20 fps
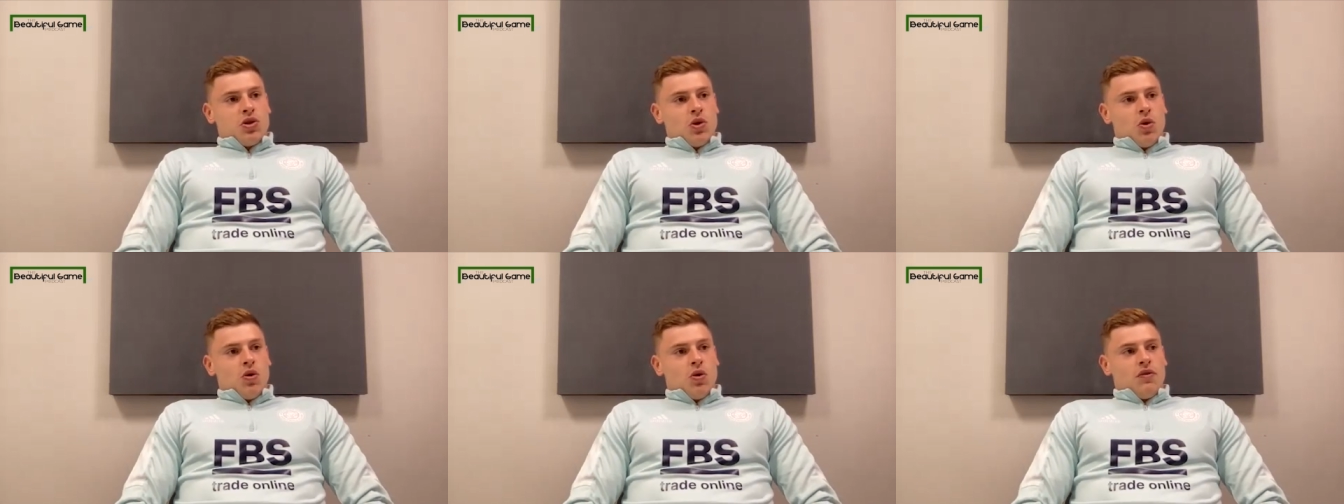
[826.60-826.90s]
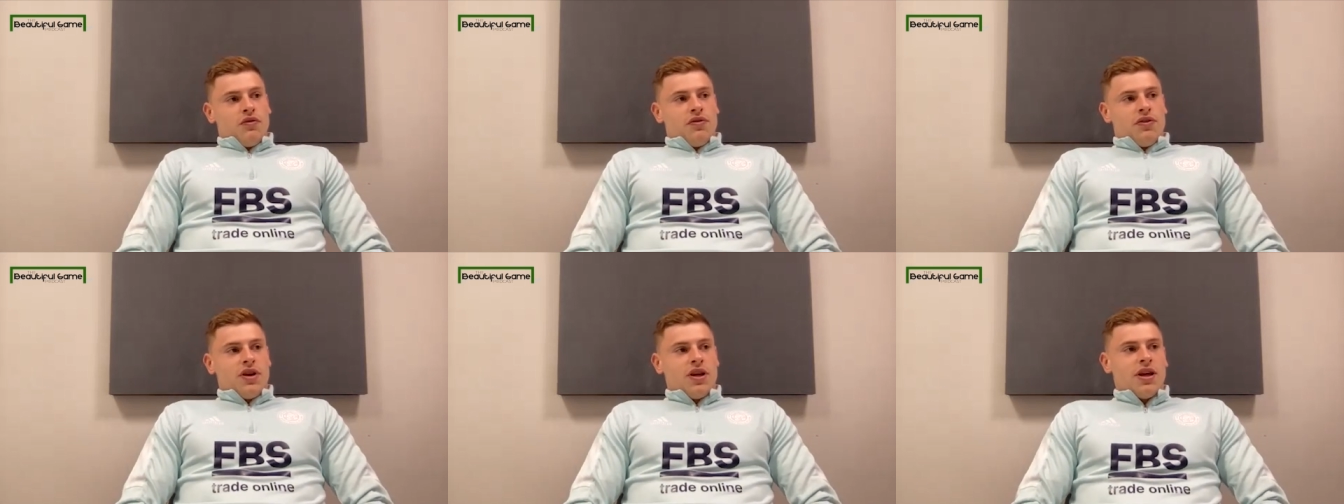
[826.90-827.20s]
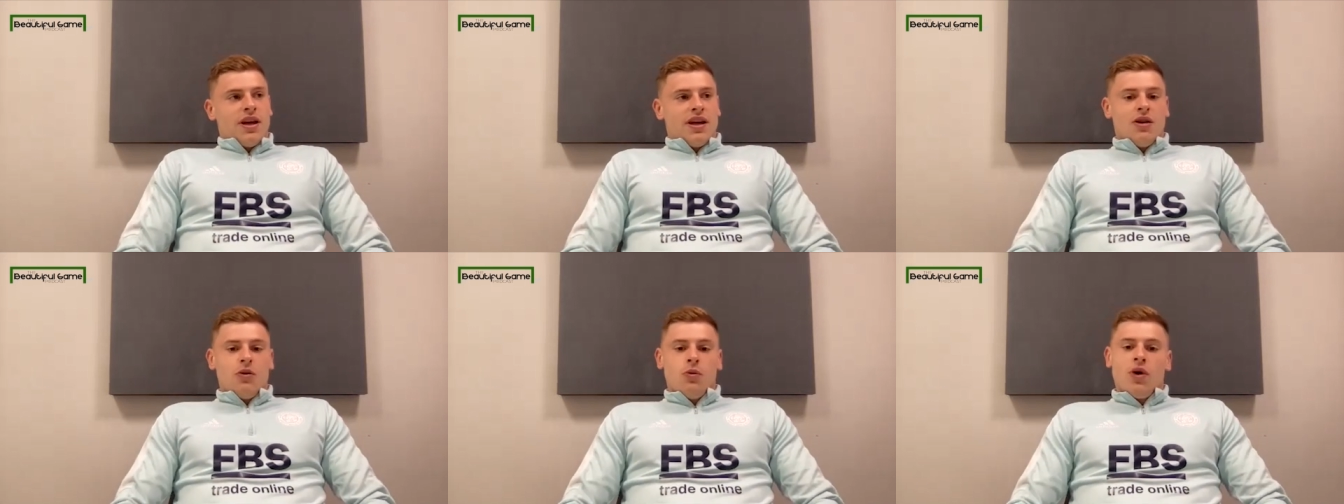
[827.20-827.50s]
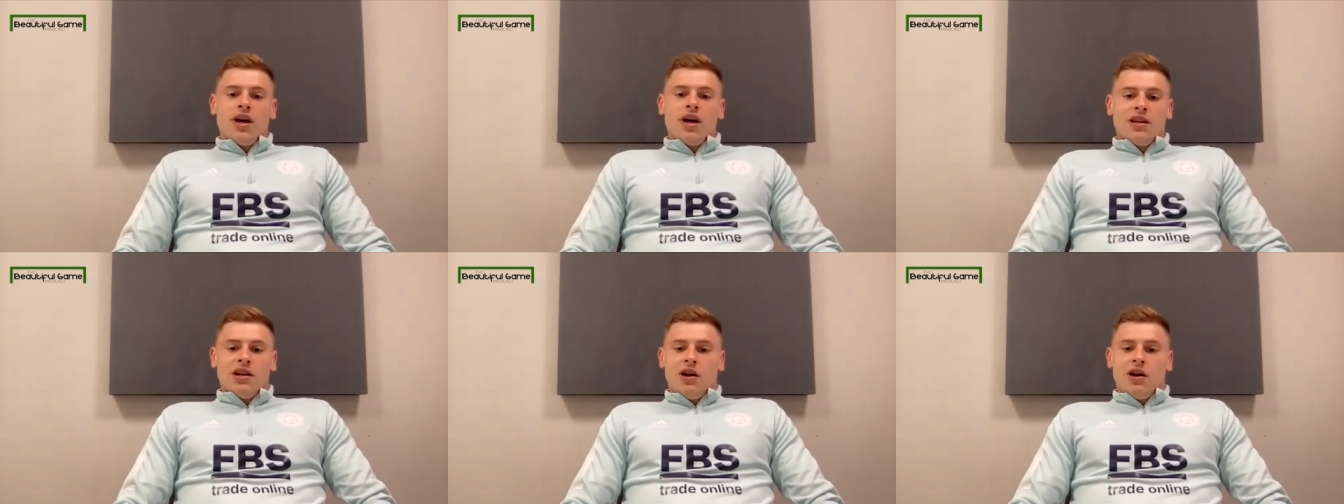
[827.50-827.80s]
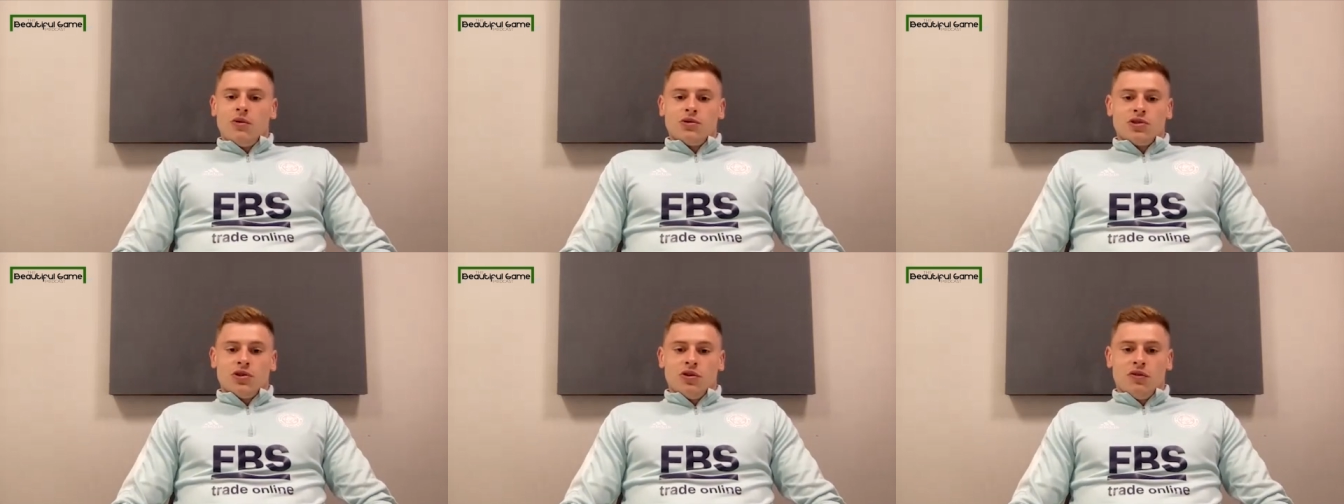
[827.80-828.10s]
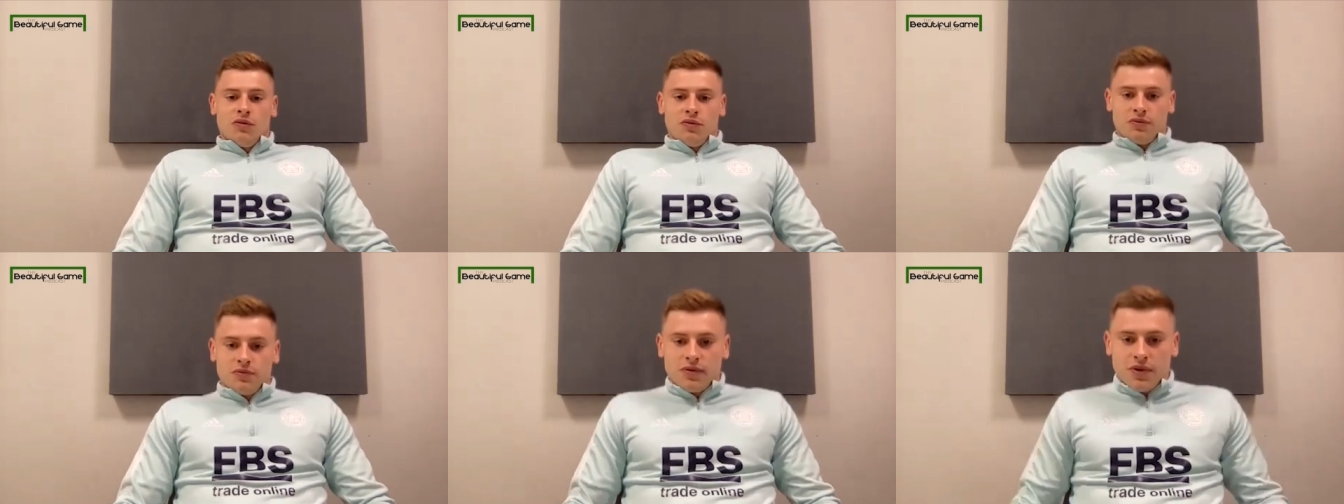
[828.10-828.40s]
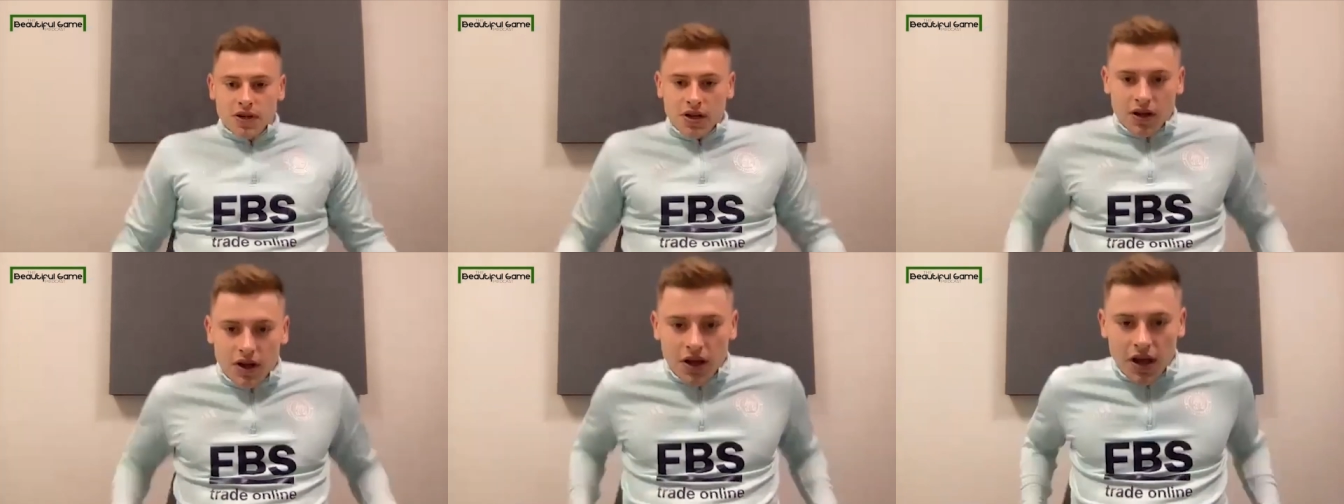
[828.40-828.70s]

you sort of in a way know sort of